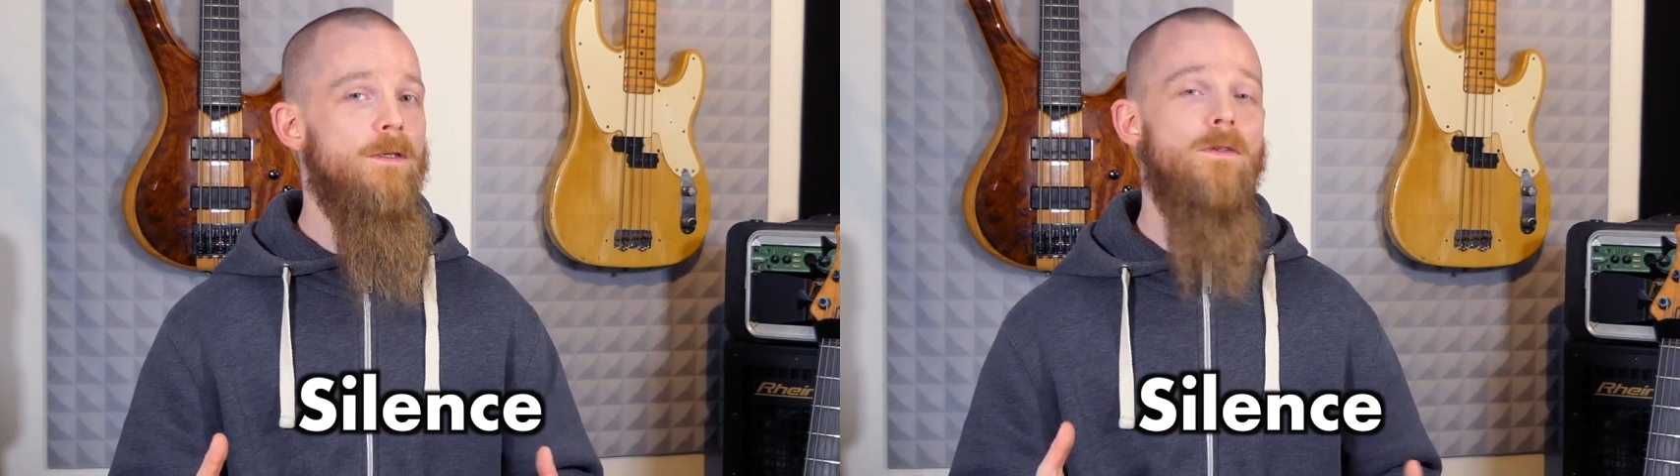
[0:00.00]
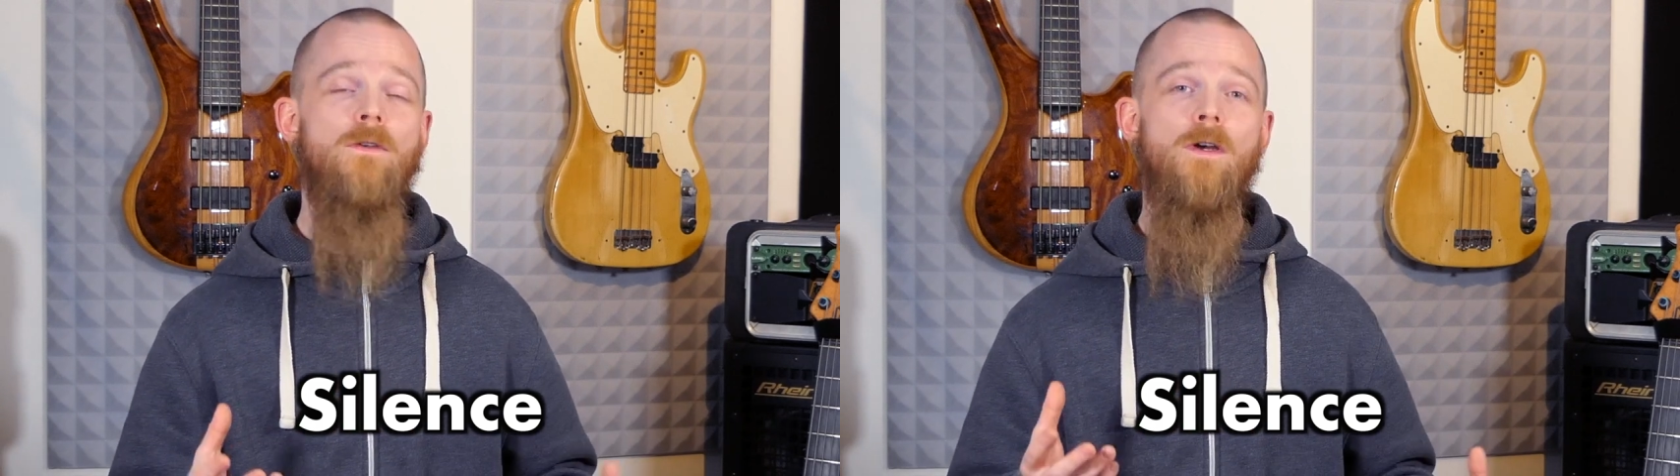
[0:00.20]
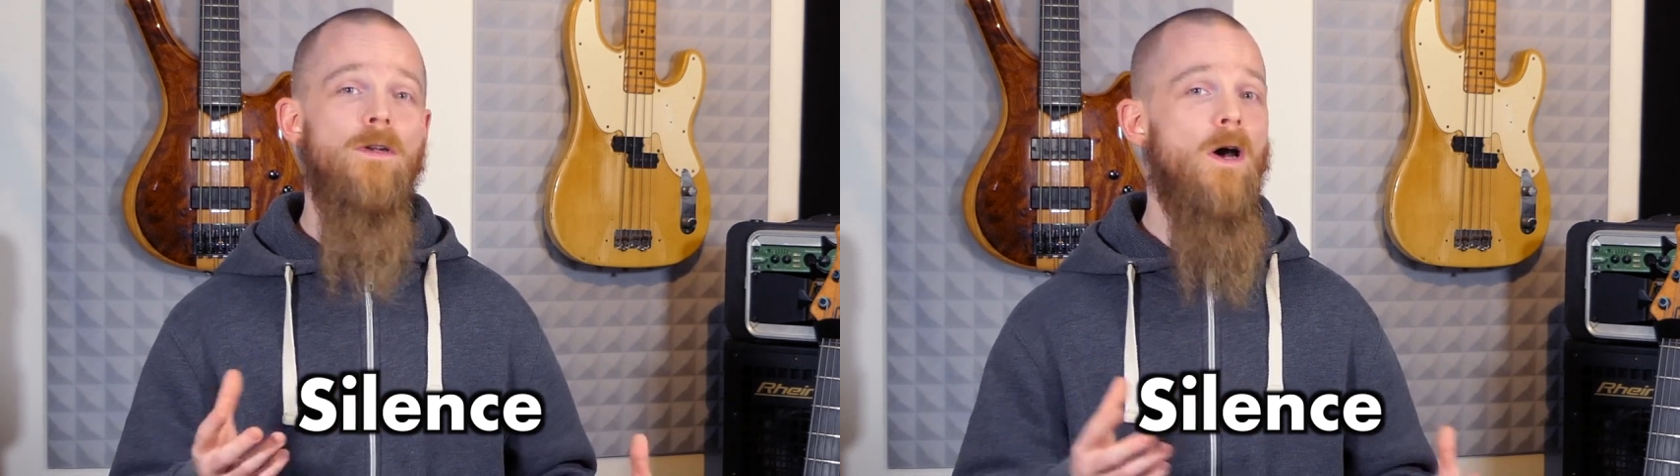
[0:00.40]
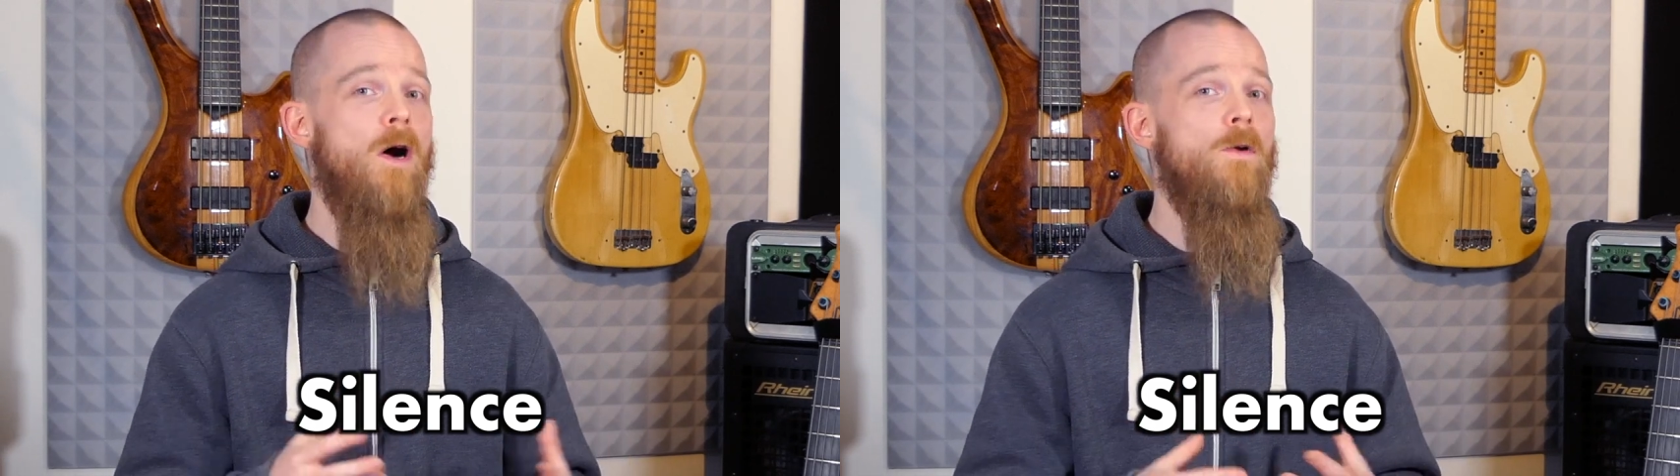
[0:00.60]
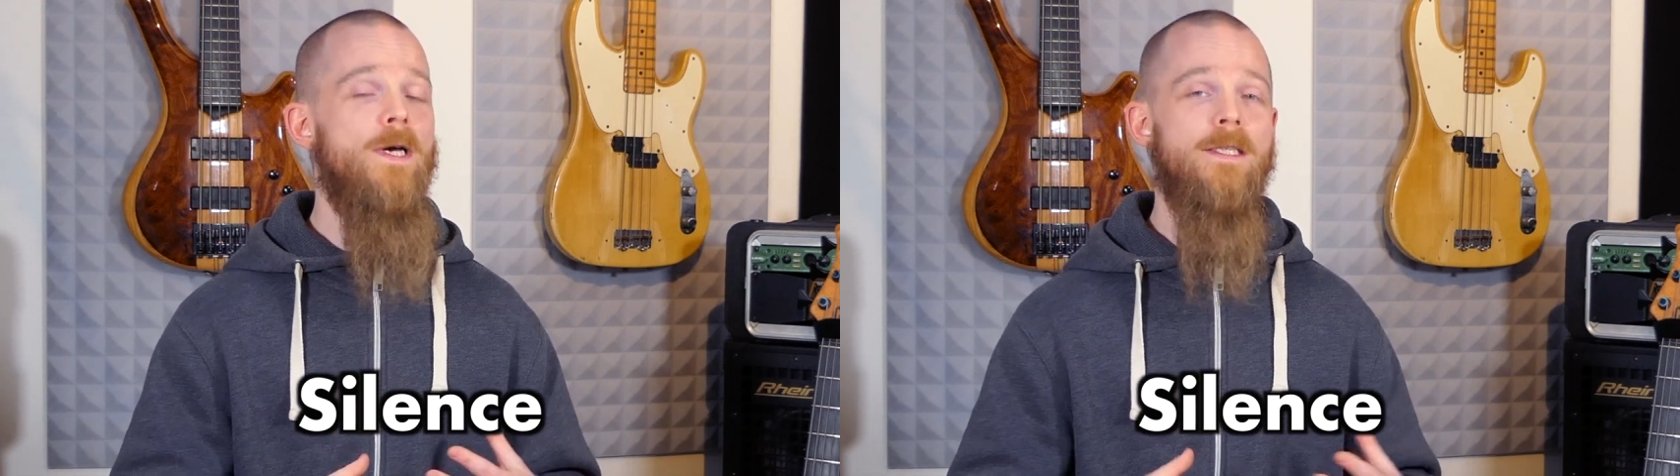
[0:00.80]
you don't
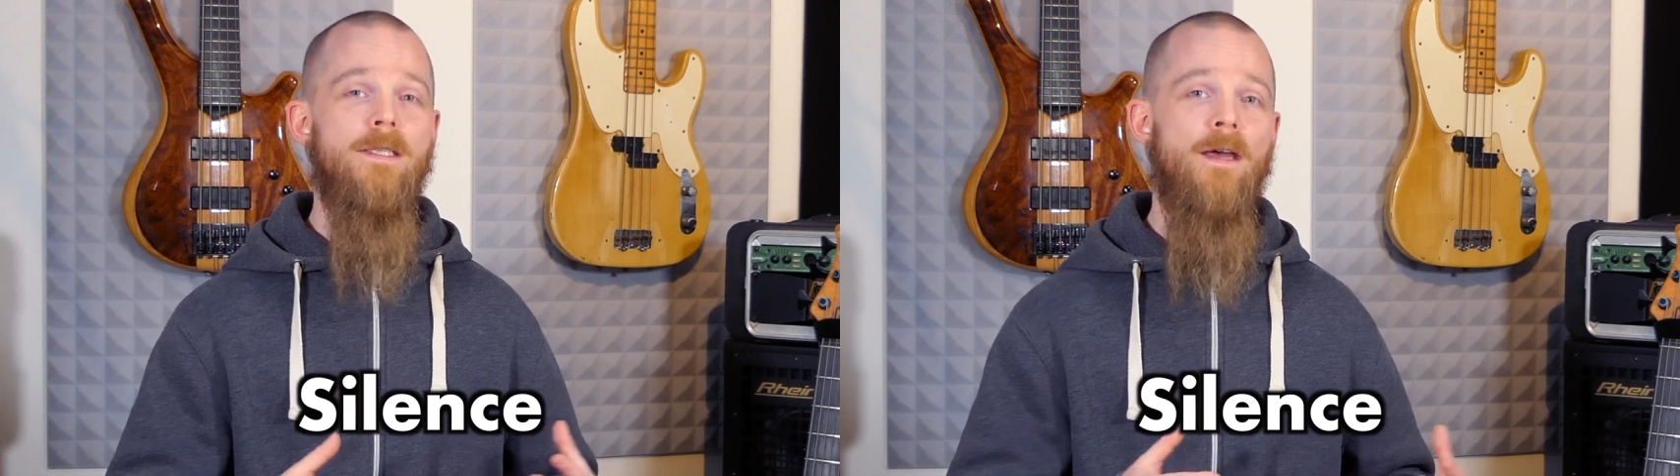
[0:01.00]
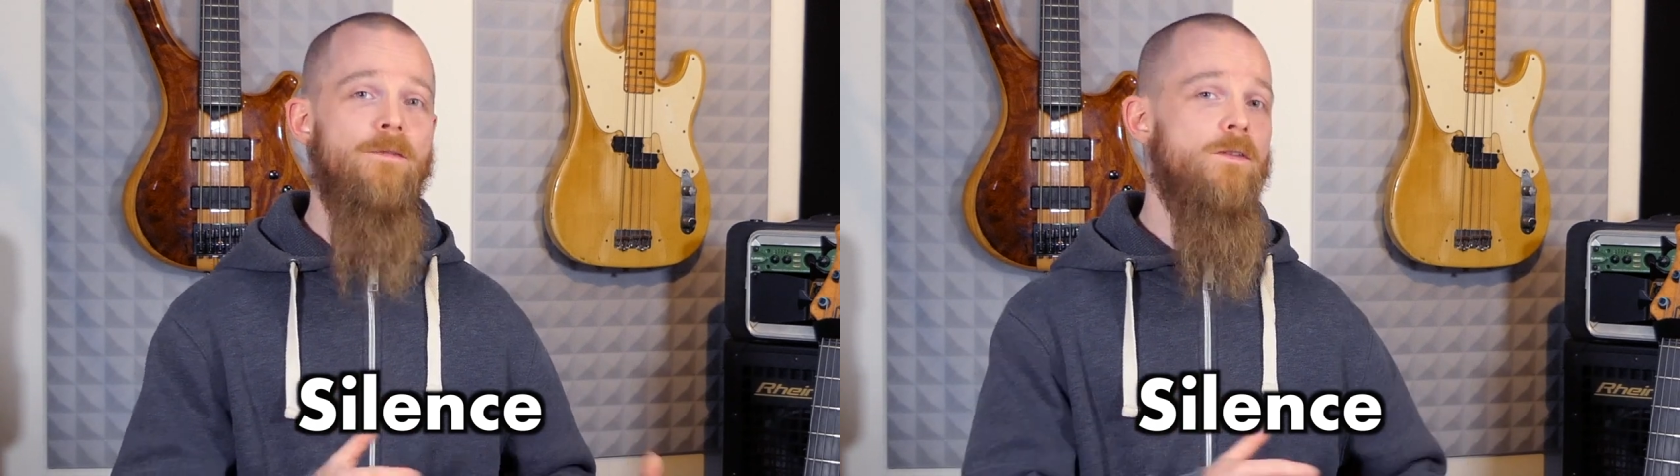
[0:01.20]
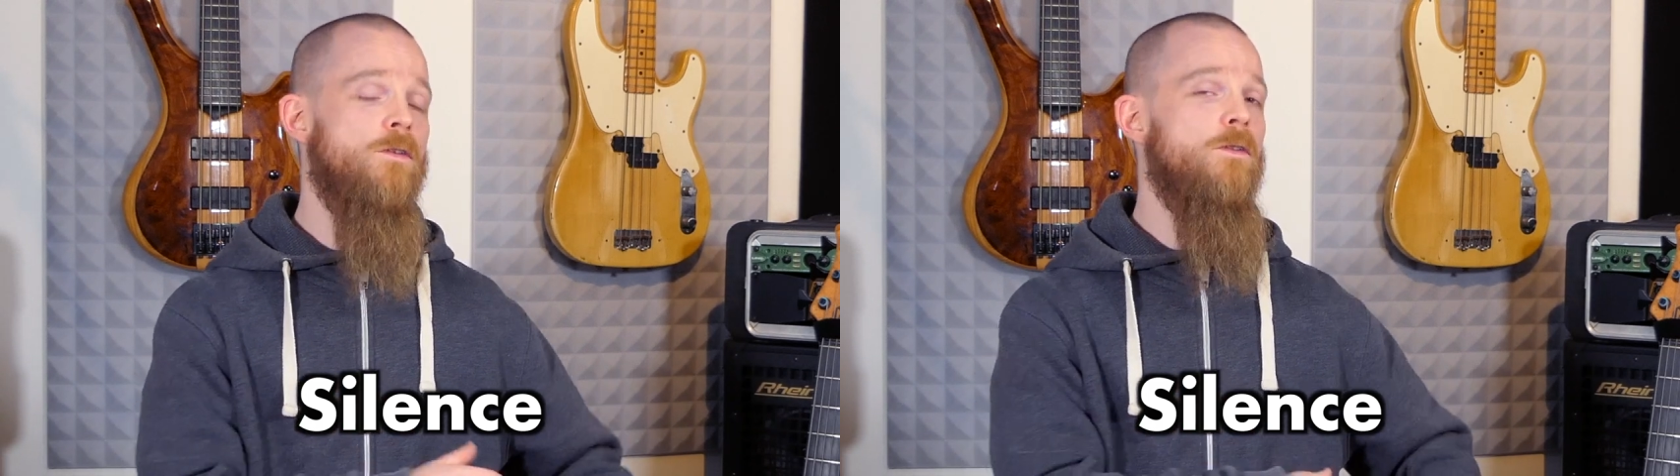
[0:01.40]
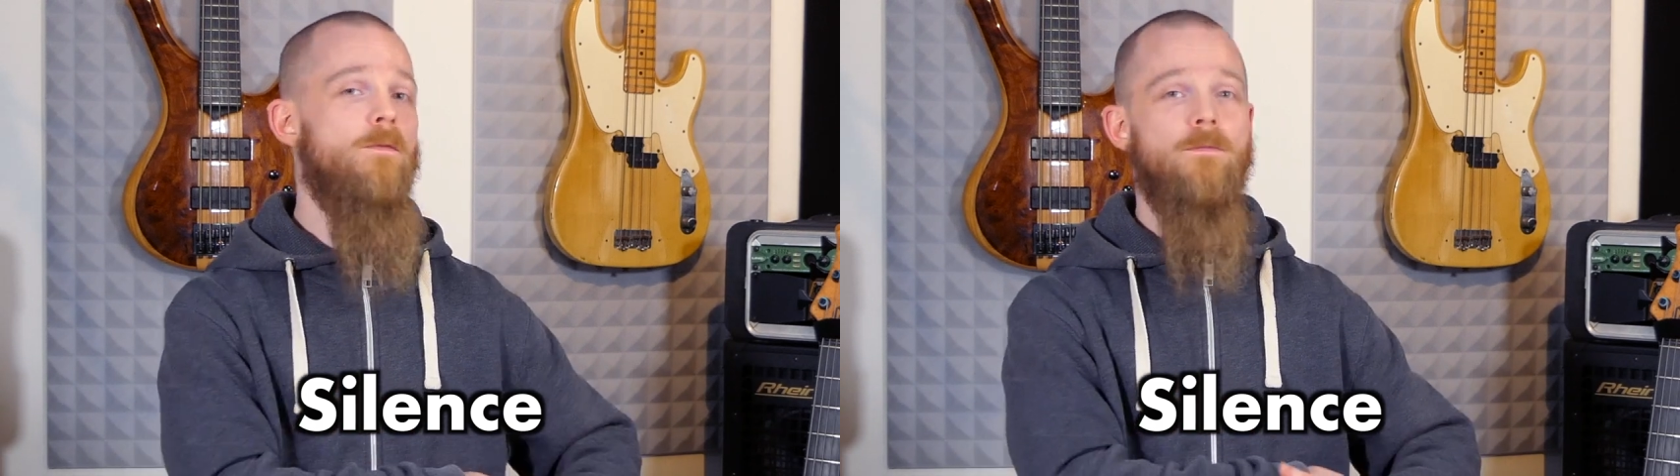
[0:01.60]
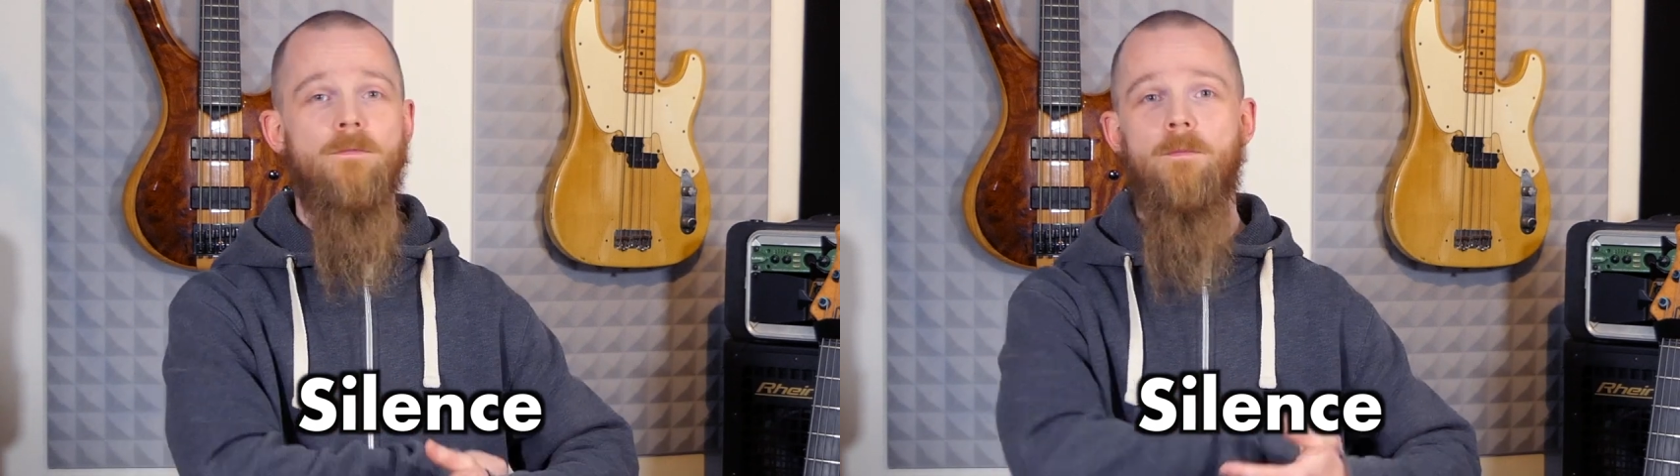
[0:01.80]
always have to